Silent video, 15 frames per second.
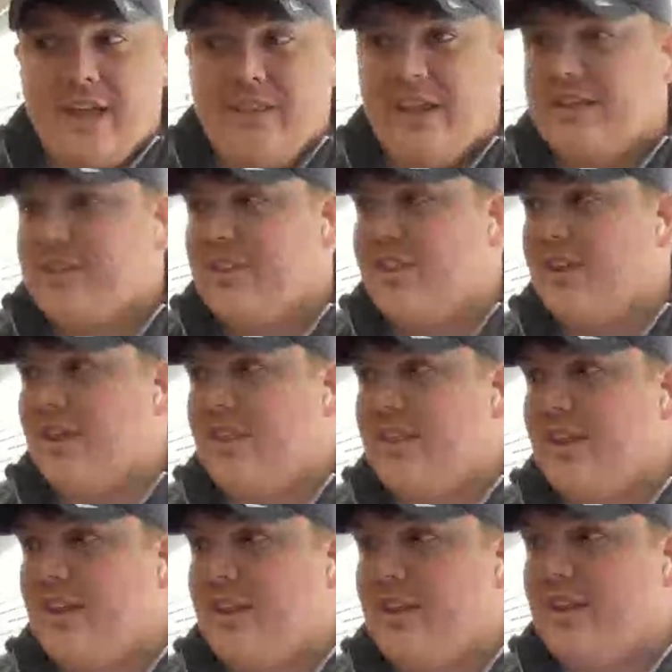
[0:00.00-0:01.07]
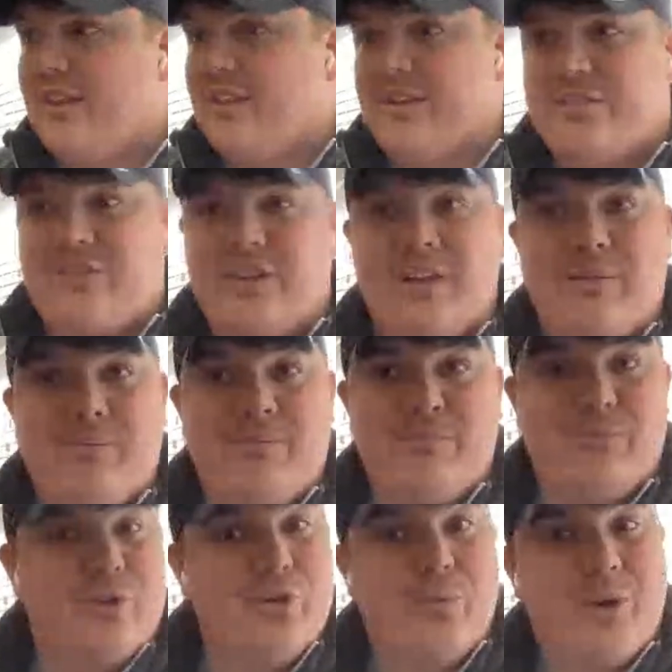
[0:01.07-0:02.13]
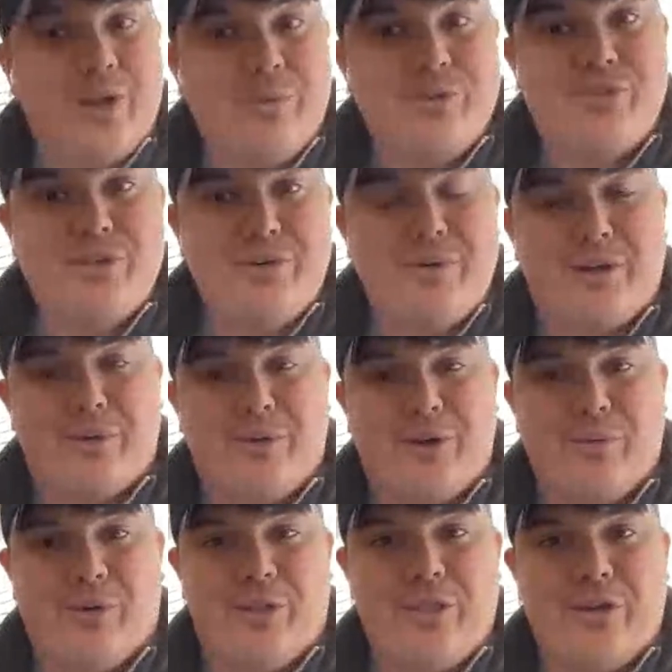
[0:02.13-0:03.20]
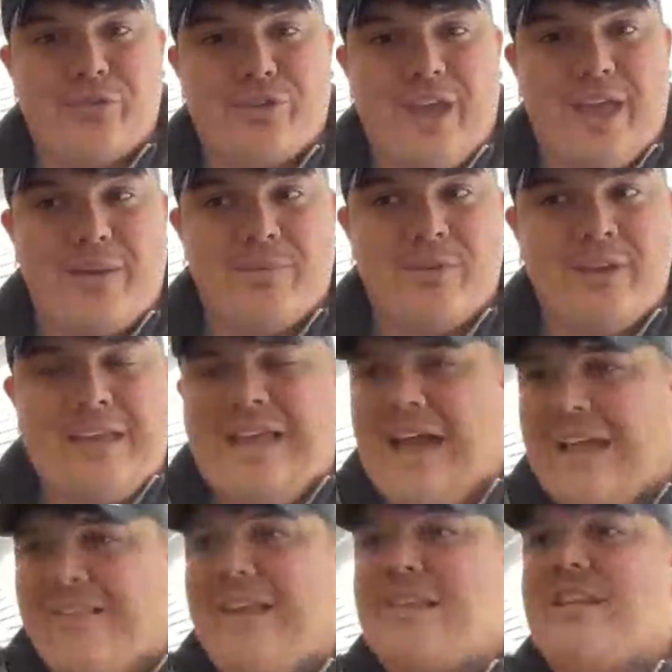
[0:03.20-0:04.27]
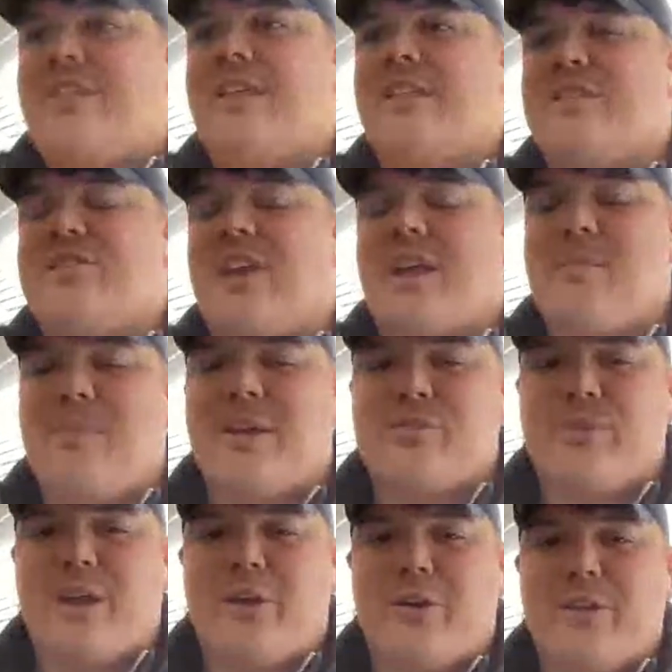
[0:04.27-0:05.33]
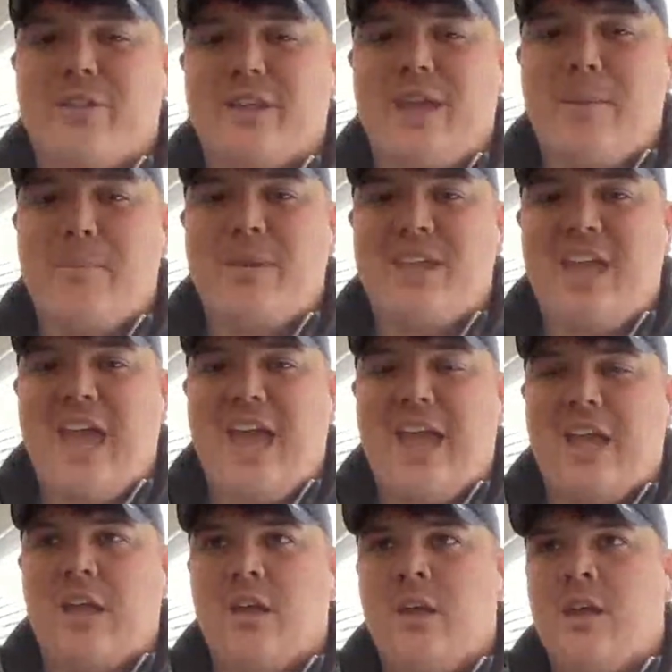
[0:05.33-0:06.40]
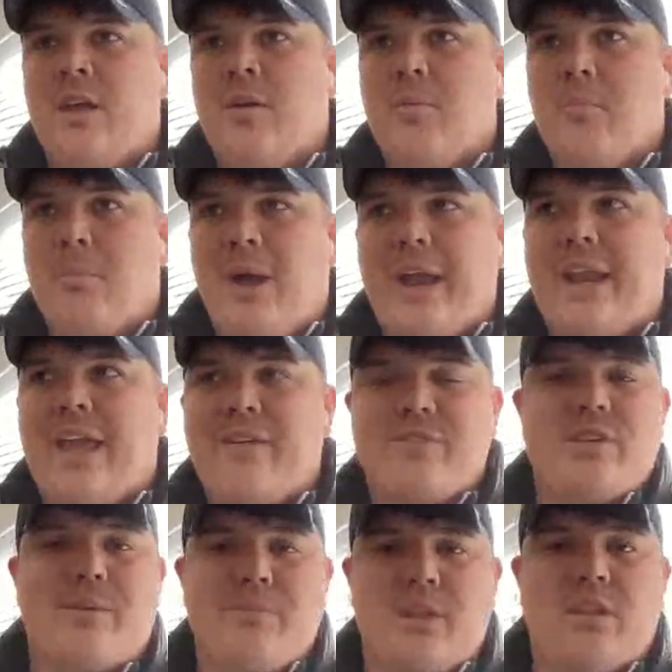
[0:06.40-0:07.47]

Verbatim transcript: I'd like to think that this team knew what it was doing when it won those games. I'd like to think the second best record in the N B A might have